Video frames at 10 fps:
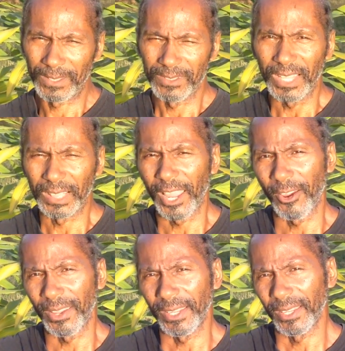
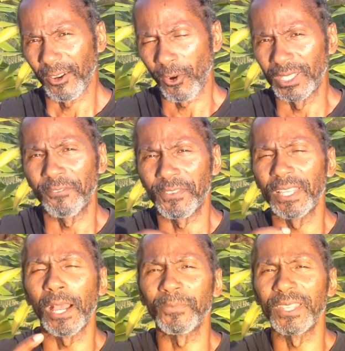declaring or
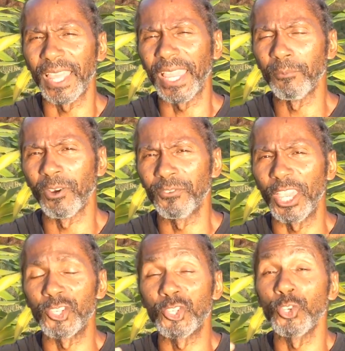lifting up the name of
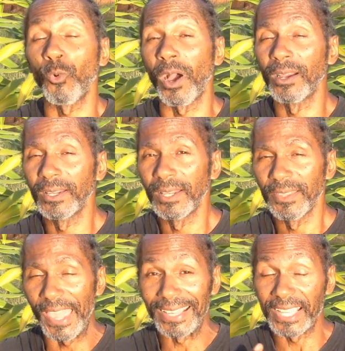Yeshua,
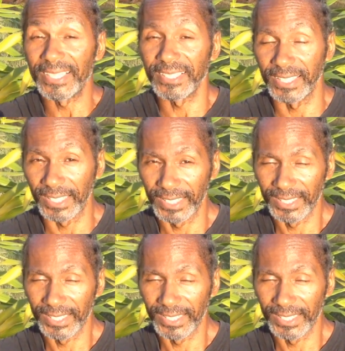the identity.